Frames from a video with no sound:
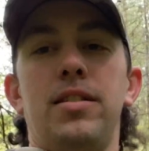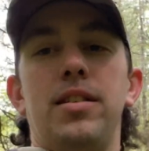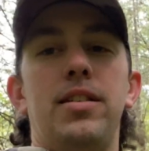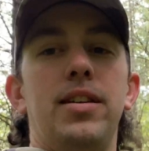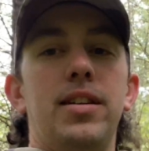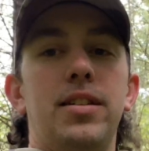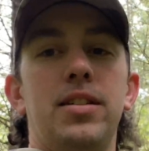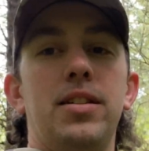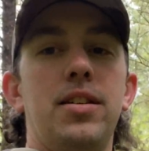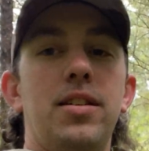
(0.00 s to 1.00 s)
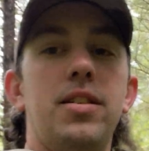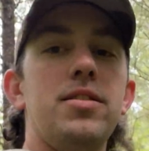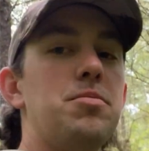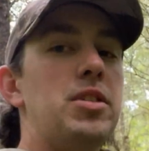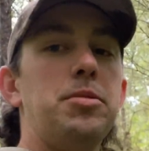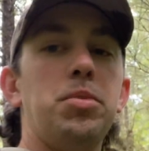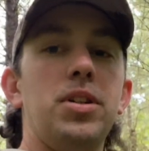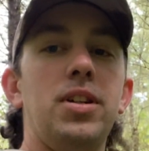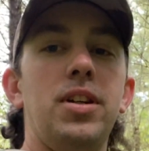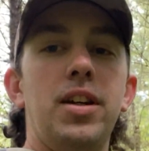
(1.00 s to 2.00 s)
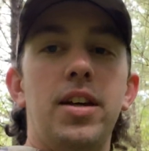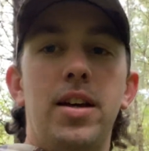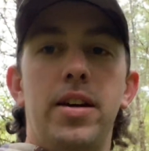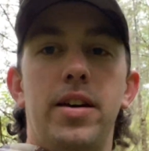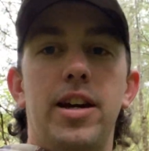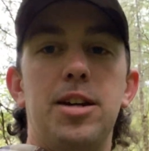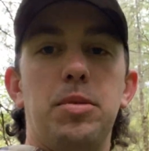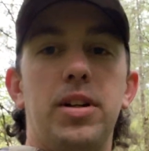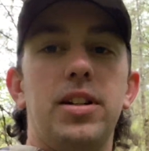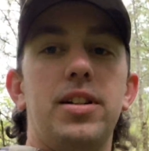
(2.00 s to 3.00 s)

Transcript: and some type of animal here